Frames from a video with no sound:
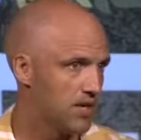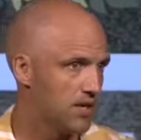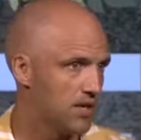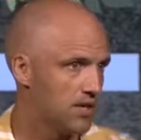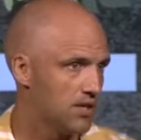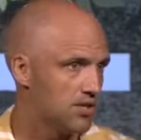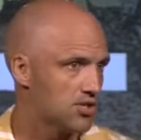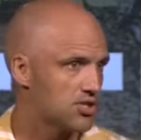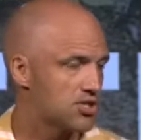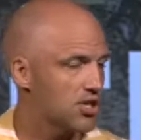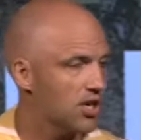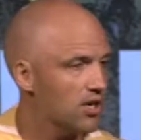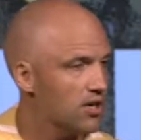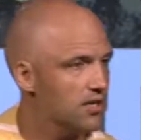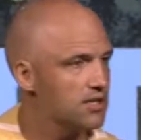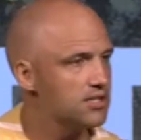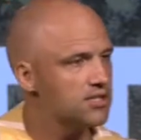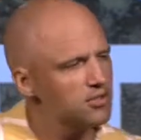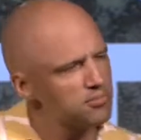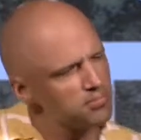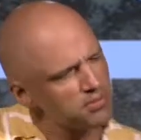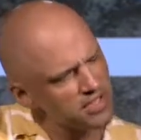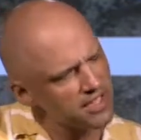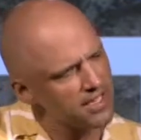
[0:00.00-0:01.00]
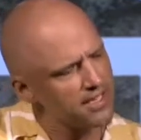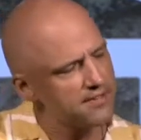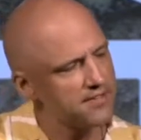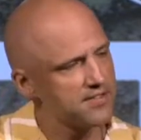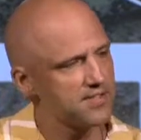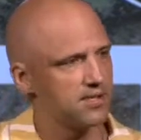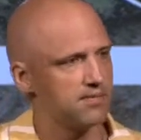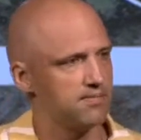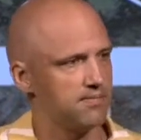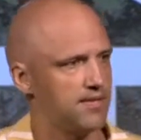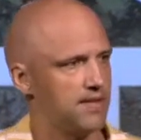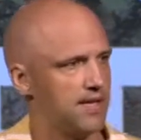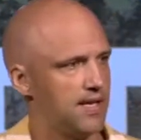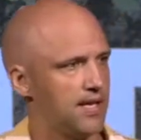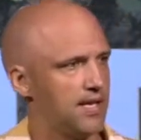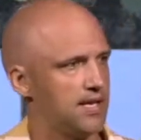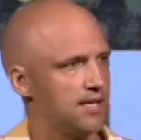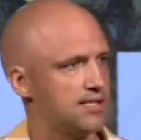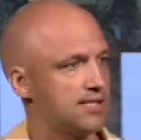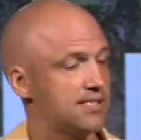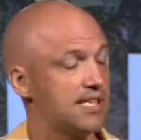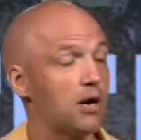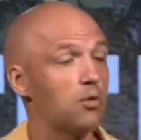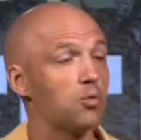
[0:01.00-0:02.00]
started to believe some
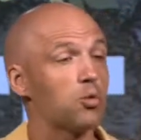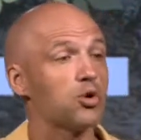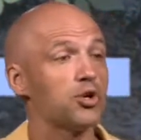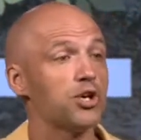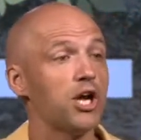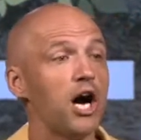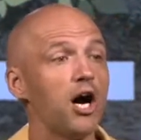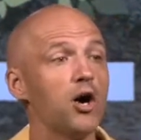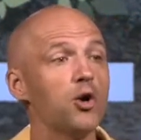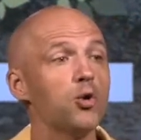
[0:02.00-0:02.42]
things that were not